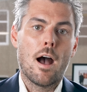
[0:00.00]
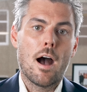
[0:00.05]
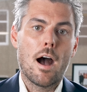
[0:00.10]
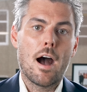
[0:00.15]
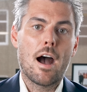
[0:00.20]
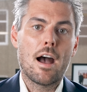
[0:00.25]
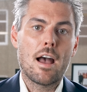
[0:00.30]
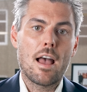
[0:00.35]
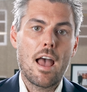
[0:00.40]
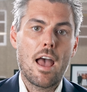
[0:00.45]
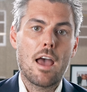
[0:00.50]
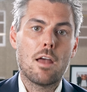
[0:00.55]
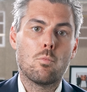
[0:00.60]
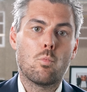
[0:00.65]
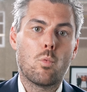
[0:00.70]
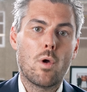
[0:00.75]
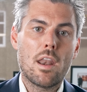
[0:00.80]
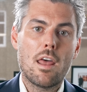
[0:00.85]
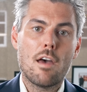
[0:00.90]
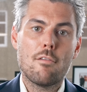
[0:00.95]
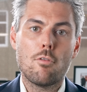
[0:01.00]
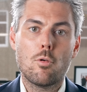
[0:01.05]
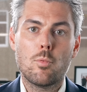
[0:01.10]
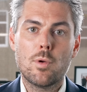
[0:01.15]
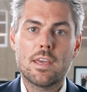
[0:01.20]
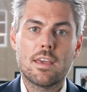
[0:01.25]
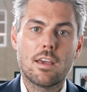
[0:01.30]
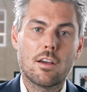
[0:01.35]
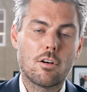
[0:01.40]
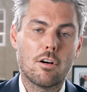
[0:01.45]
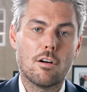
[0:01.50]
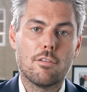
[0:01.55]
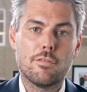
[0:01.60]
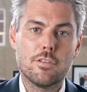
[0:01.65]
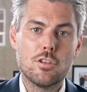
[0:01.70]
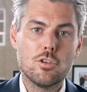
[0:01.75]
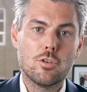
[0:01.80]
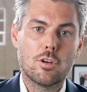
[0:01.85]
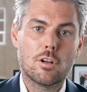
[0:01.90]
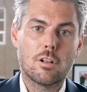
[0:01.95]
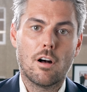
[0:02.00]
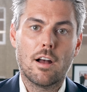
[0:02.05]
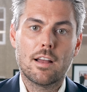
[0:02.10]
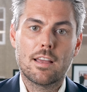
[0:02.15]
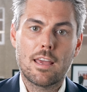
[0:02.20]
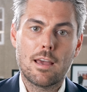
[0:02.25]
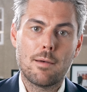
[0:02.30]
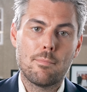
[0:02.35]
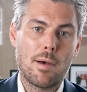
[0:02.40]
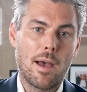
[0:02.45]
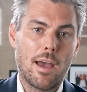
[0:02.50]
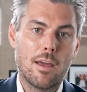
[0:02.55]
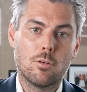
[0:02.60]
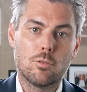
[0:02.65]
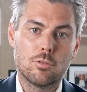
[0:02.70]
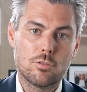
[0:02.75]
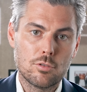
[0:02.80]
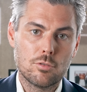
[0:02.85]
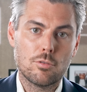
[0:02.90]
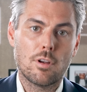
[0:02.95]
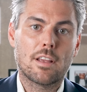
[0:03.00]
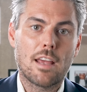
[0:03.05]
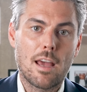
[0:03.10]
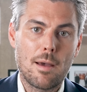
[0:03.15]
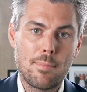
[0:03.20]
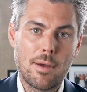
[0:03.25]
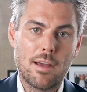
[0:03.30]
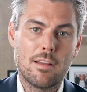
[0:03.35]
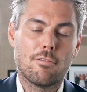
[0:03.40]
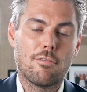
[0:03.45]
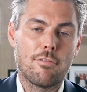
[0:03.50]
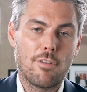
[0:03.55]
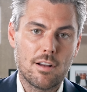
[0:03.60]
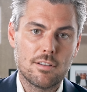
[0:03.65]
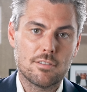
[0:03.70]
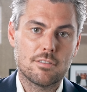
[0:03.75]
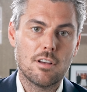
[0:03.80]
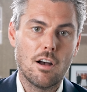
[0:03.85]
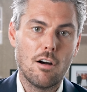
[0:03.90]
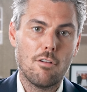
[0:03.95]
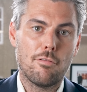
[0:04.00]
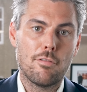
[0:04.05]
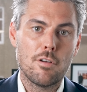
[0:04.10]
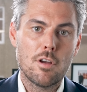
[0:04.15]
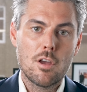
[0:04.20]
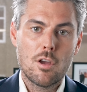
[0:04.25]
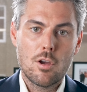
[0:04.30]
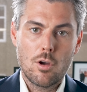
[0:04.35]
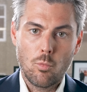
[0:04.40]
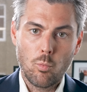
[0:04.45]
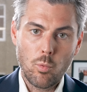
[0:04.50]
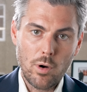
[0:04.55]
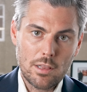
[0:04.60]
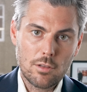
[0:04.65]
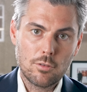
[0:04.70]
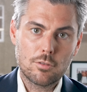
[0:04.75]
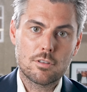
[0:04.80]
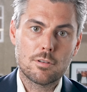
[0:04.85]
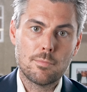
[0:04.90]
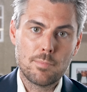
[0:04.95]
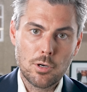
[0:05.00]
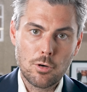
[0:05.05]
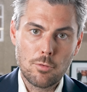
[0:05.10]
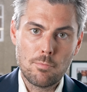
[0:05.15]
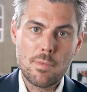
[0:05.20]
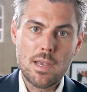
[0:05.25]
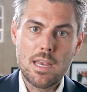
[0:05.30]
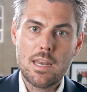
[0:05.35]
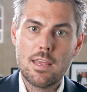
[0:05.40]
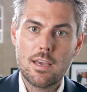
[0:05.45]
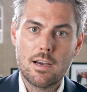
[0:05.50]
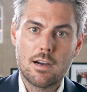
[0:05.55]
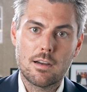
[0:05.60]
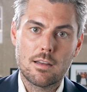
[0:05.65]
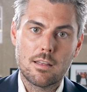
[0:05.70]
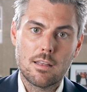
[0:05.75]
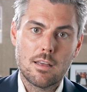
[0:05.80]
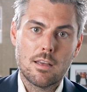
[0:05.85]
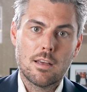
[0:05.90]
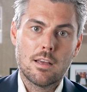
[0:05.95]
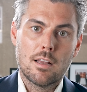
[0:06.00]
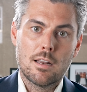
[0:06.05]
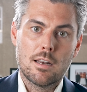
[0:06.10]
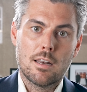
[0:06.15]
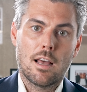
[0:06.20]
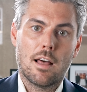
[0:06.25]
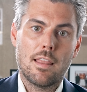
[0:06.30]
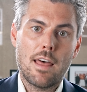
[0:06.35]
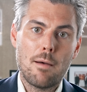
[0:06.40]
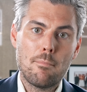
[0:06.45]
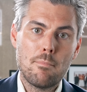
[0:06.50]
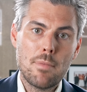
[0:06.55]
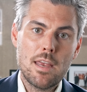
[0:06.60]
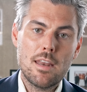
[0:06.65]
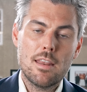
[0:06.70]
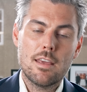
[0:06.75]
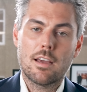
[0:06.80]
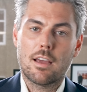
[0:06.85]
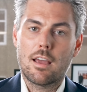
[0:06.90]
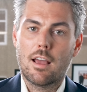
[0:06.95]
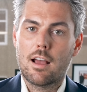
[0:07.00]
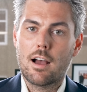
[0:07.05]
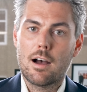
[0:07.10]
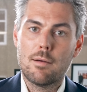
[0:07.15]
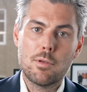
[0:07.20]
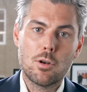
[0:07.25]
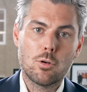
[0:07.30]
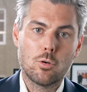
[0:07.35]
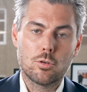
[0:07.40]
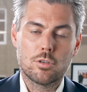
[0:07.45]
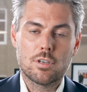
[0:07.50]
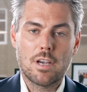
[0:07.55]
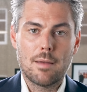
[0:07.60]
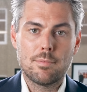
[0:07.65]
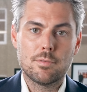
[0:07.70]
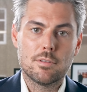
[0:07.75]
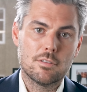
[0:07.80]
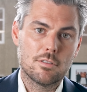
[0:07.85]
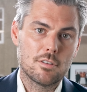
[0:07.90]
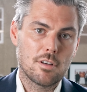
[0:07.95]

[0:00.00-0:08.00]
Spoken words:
And whenever we kick off a new client campaign or do campaigns for ourselves, we look to build media. Now that media can come in all shapes and